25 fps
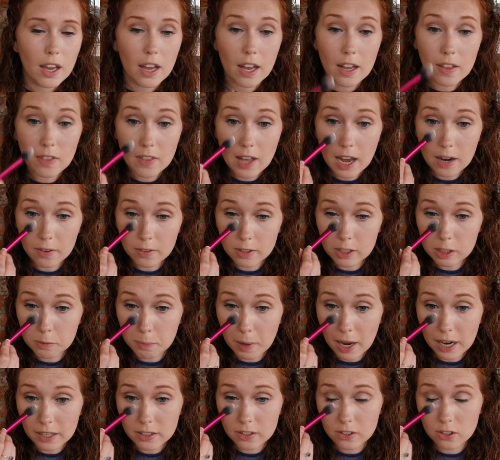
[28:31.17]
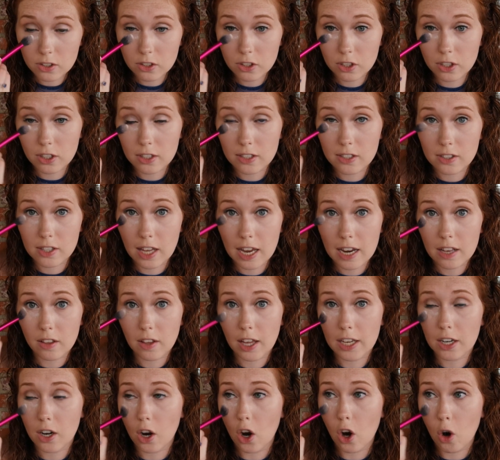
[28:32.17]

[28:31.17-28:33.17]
in that respect to say like,